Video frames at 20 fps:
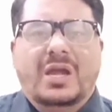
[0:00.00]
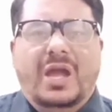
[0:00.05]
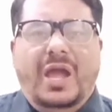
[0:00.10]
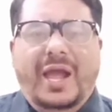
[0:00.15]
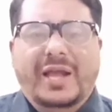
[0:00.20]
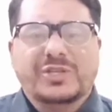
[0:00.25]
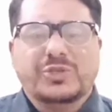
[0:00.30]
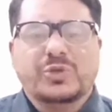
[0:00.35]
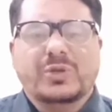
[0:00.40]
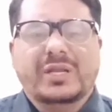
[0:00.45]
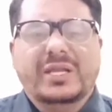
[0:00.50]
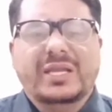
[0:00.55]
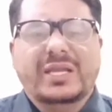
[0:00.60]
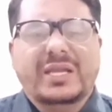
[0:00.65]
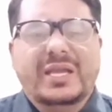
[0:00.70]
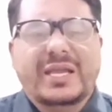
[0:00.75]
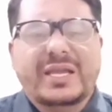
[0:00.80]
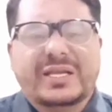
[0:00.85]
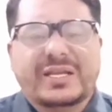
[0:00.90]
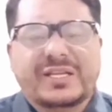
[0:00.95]

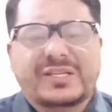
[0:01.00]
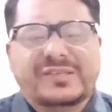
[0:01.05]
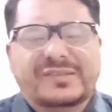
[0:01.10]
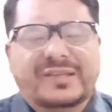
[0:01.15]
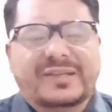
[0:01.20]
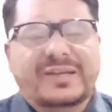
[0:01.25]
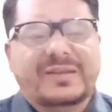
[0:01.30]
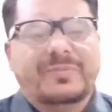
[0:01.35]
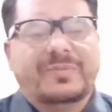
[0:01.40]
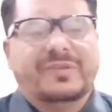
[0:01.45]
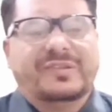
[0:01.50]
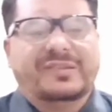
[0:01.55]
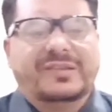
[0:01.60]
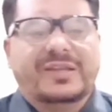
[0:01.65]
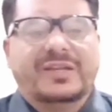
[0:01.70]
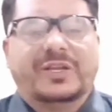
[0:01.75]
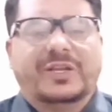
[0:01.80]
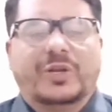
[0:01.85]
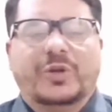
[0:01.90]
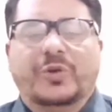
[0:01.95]
Actually, English syllabus
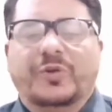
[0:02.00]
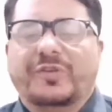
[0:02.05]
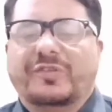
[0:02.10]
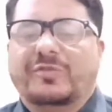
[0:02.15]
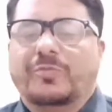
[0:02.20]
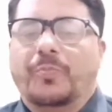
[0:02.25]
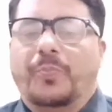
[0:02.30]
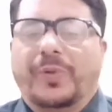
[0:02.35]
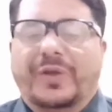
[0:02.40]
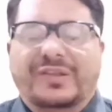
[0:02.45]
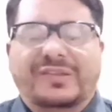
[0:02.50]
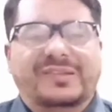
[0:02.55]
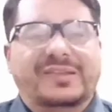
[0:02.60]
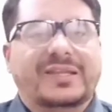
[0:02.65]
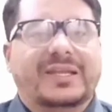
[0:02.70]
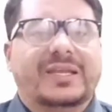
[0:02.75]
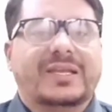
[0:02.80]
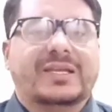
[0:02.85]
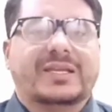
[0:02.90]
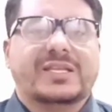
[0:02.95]
includes
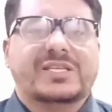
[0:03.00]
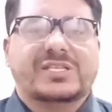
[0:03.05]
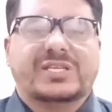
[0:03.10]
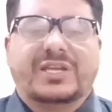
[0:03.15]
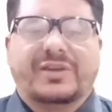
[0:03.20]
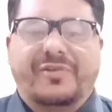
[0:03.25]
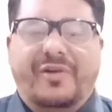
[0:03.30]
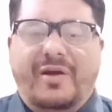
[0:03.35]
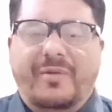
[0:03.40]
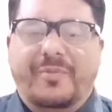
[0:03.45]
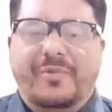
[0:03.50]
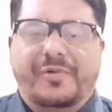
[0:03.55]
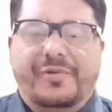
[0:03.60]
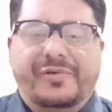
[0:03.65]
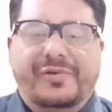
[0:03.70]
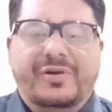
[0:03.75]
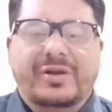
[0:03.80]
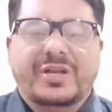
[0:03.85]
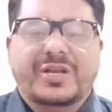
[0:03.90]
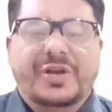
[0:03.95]
basic English
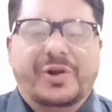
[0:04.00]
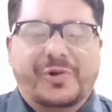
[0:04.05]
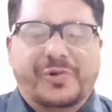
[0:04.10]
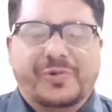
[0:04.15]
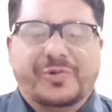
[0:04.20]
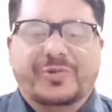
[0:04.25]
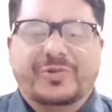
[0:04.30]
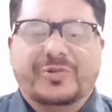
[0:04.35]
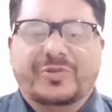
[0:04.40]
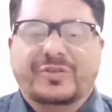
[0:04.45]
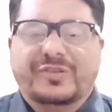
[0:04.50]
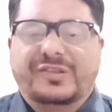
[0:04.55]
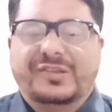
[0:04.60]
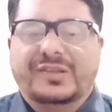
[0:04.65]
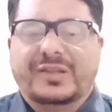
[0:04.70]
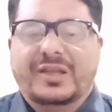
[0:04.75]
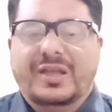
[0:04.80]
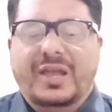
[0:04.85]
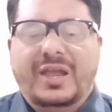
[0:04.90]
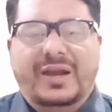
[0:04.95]
grammar,
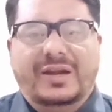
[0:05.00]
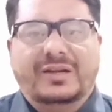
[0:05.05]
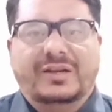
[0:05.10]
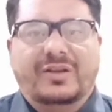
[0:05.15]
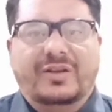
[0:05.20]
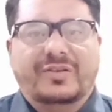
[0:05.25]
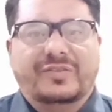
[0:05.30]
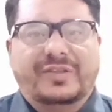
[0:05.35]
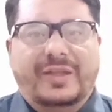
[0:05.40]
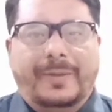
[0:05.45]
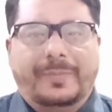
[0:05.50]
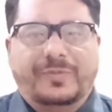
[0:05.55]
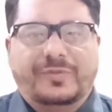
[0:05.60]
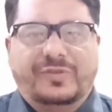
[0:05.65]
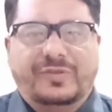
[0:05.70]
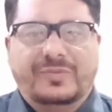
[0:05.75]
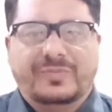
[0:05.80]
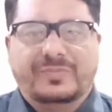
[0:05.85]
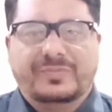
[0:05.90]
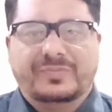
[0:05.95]
rules, and
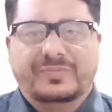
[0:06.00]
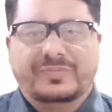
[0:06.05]
concepts.